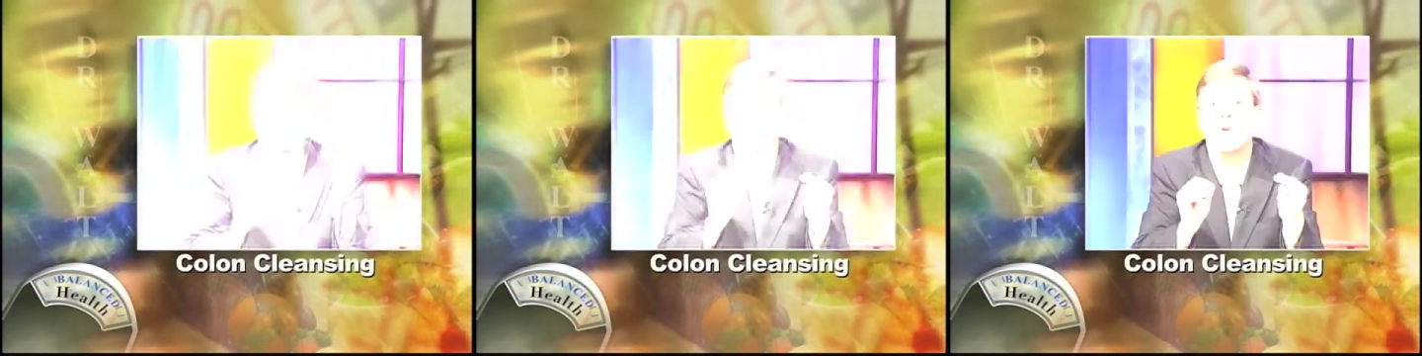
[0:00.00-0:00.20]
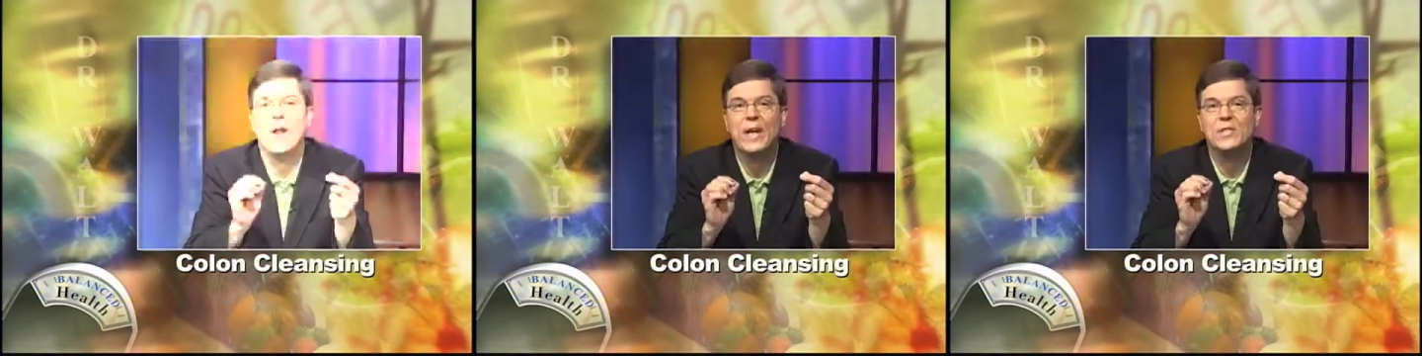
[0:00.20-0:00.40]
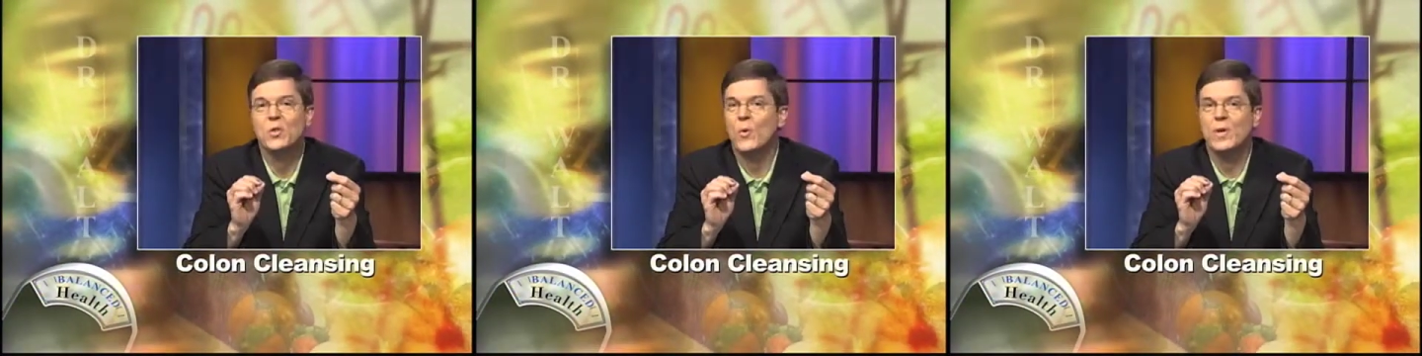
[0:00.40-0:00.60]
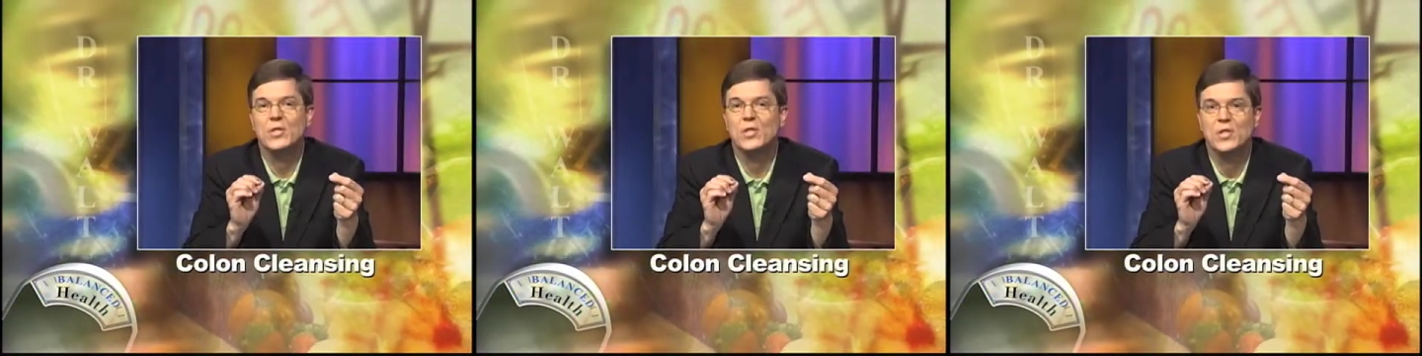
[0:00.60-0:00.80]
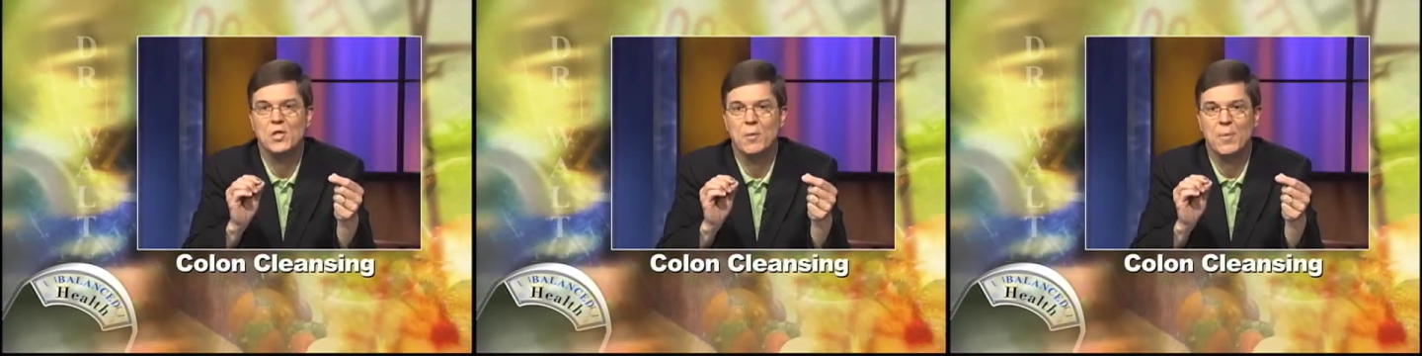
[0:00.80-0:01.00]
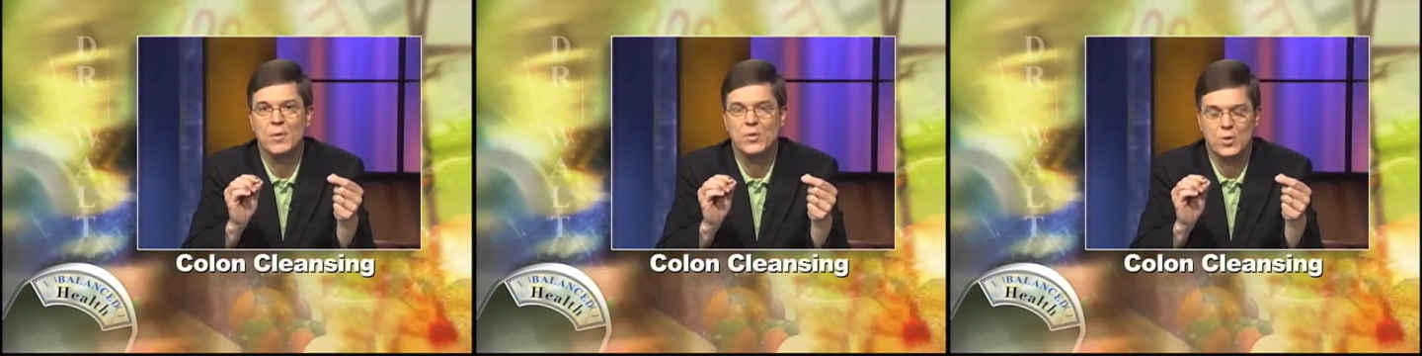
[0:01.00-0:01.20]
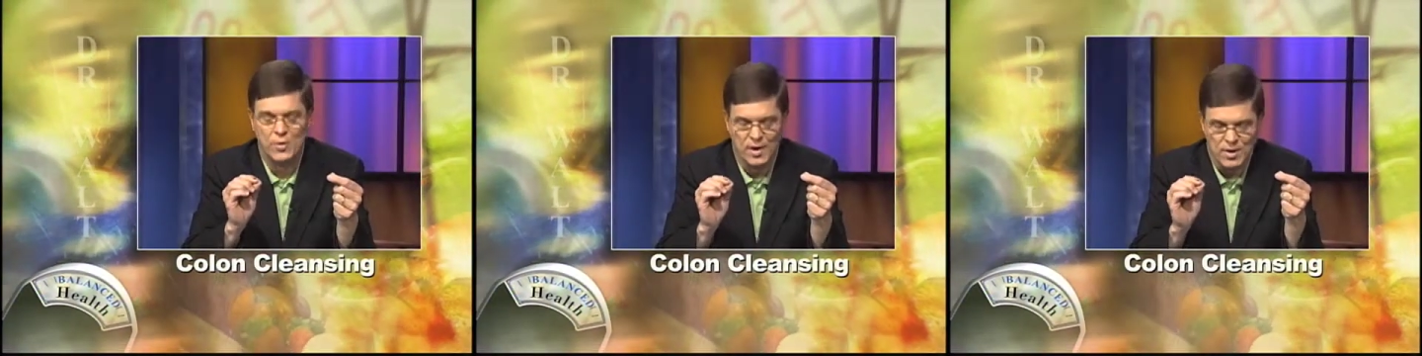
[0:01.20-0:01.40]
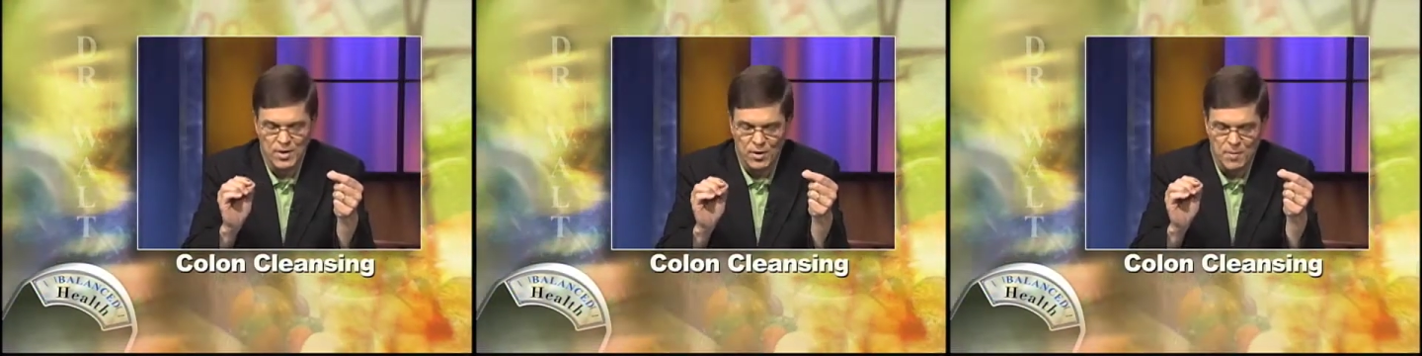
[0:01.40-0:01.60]
Your last question is the most
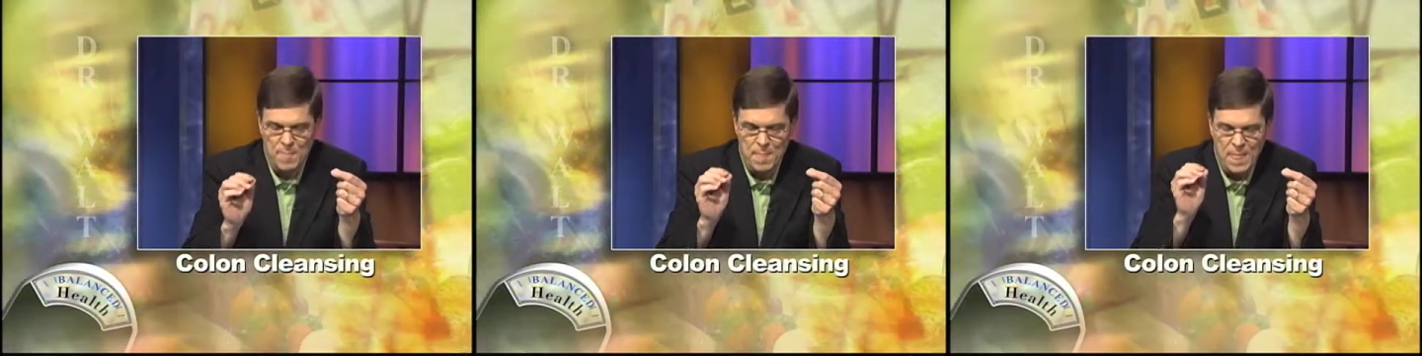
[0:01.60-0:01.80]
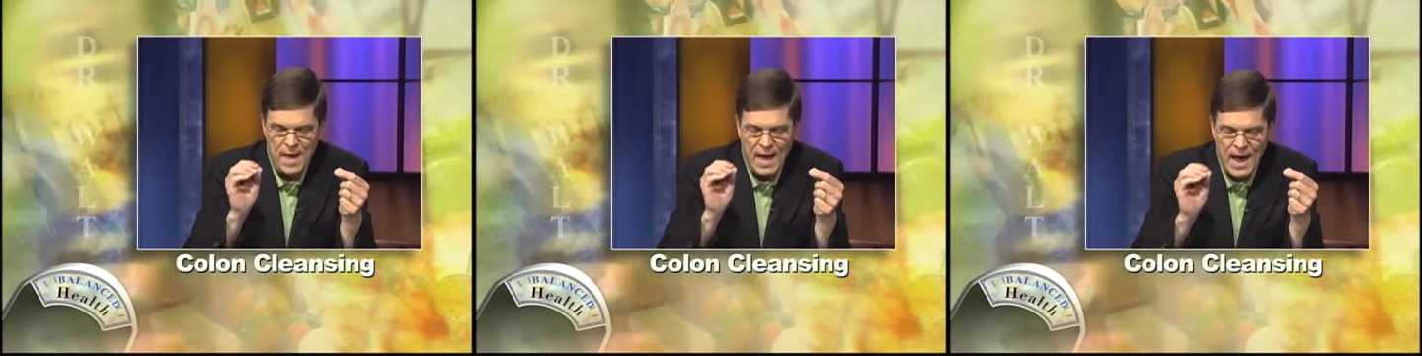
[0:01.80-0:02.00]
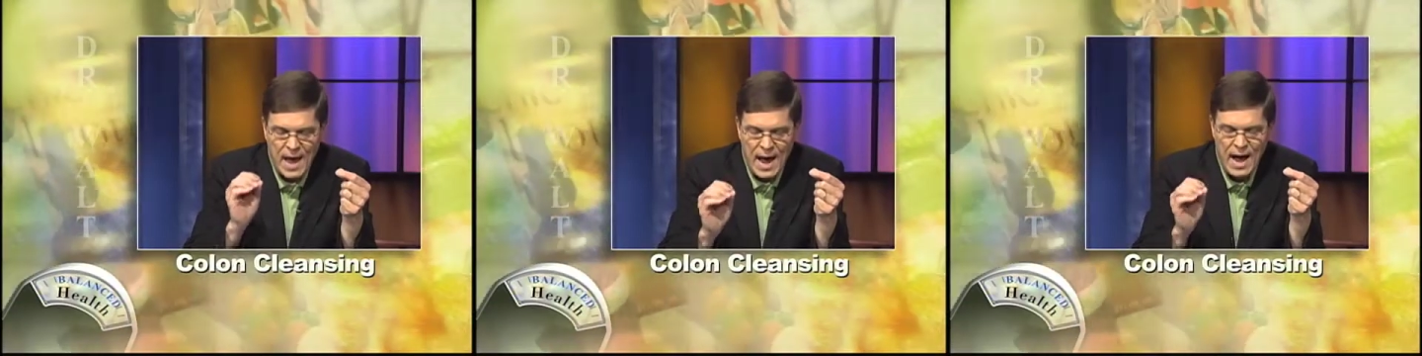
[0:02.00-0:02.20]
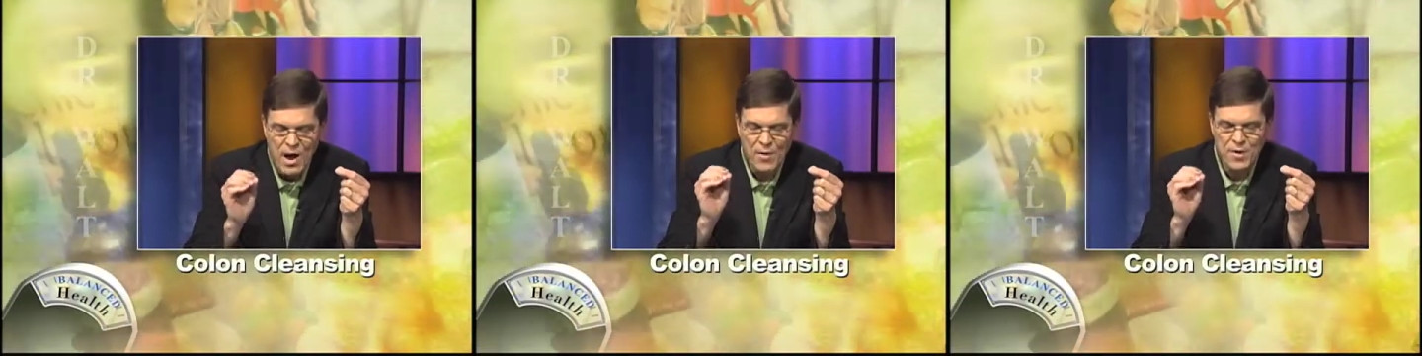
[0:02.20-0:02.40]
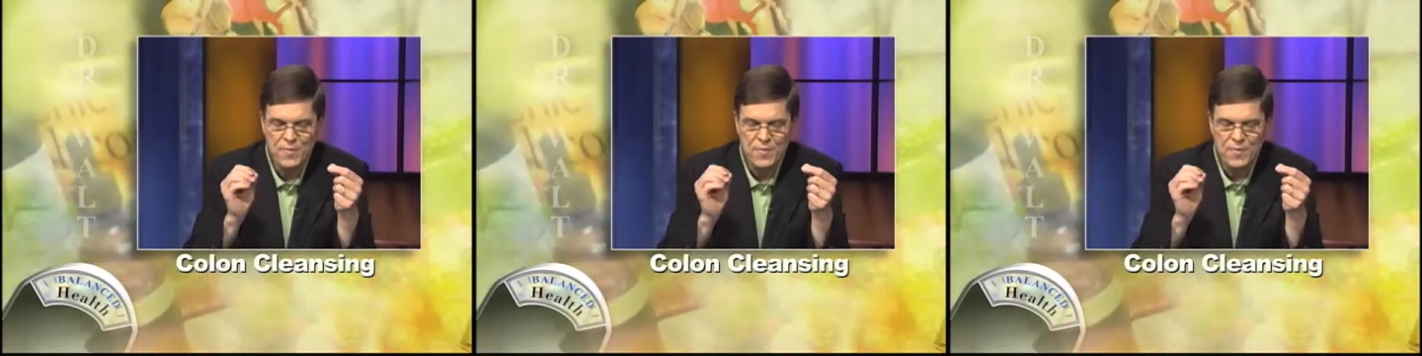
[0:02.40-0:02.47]
critical. How